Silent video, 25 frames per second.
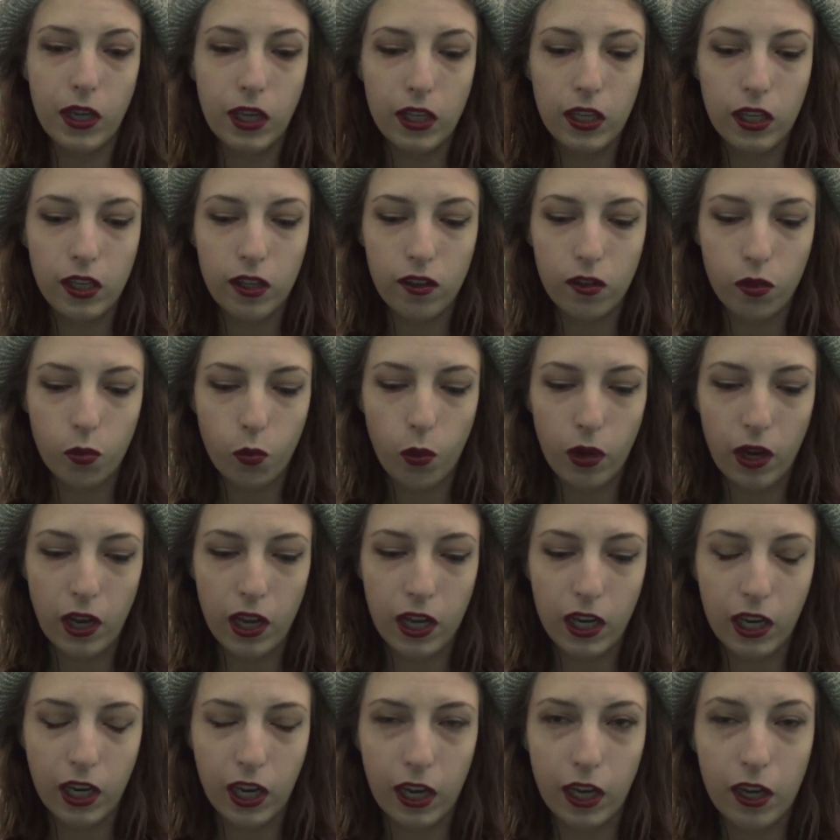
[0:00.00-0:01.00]
is what
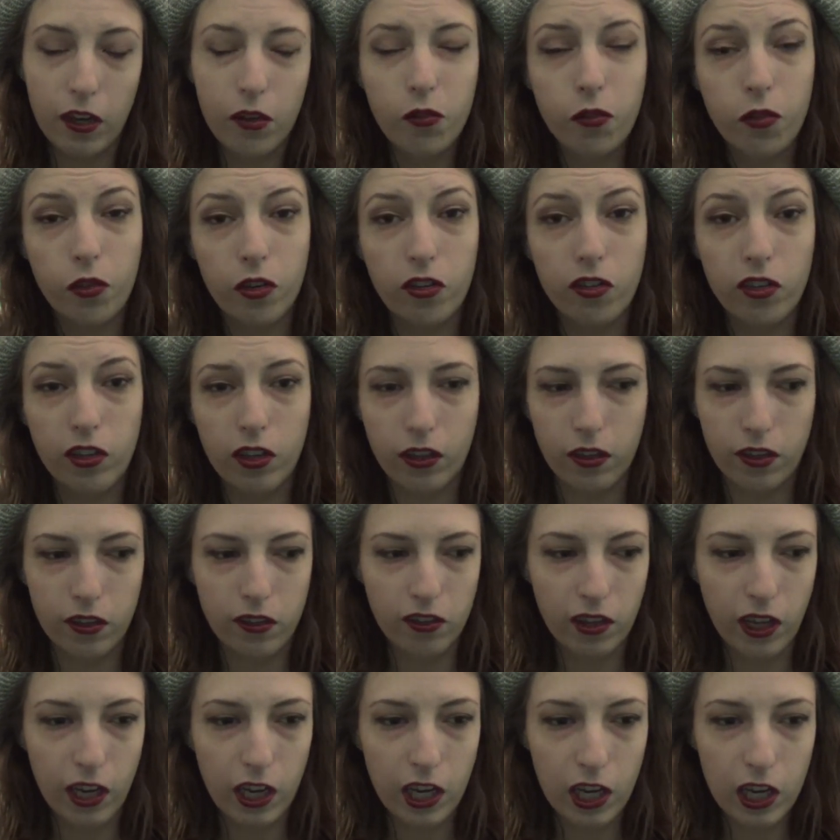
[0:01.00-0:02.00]
I got for Secret
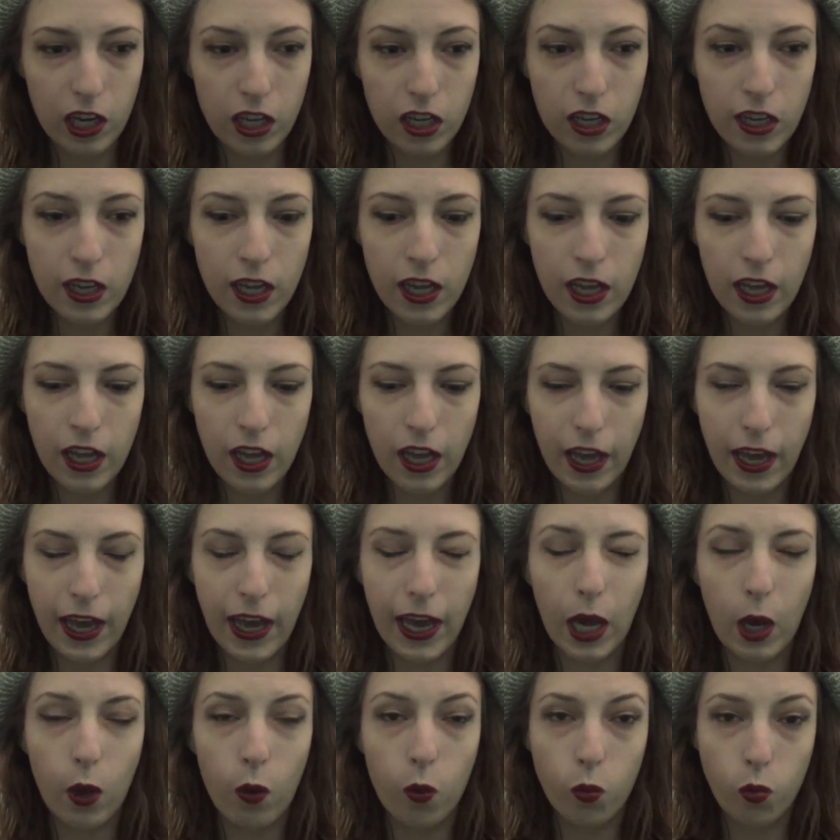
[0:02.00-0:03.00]
Santa
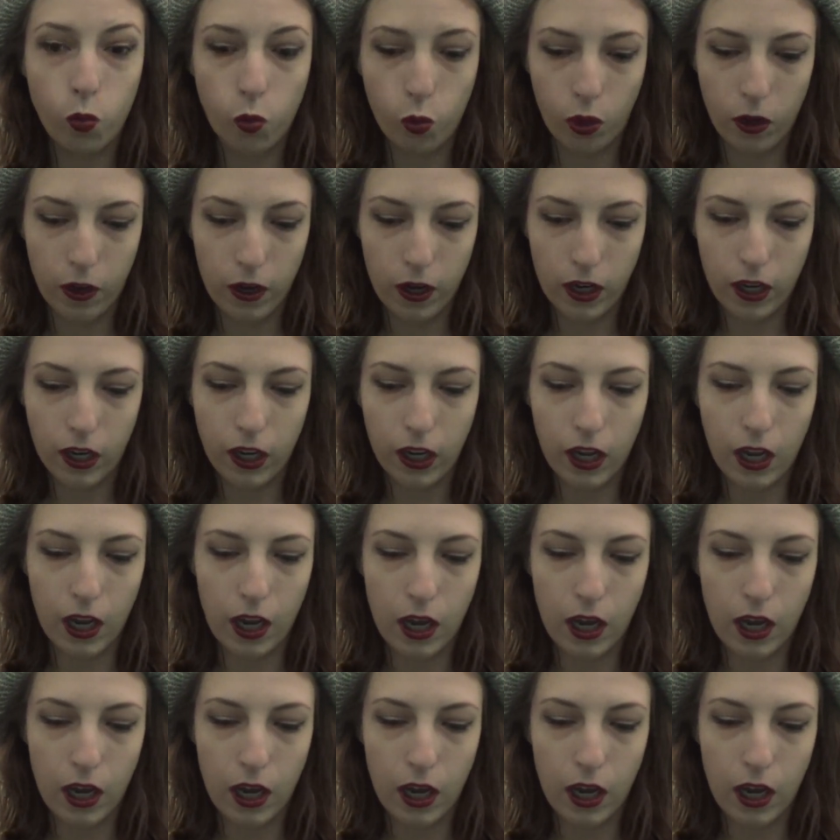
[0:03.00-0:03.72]
at work.